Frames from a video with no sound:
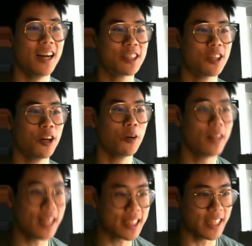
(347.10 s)
So
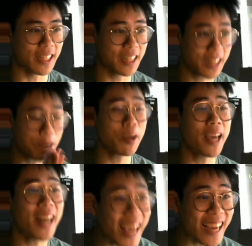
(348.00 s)
let's see. Can we
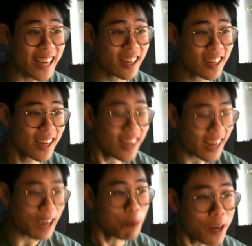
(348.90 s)
get egg?
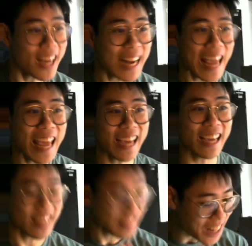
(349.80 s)
Can we get egg?
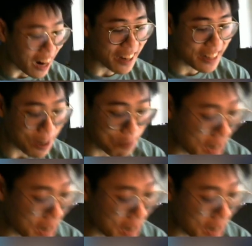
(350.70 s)
Chan, can we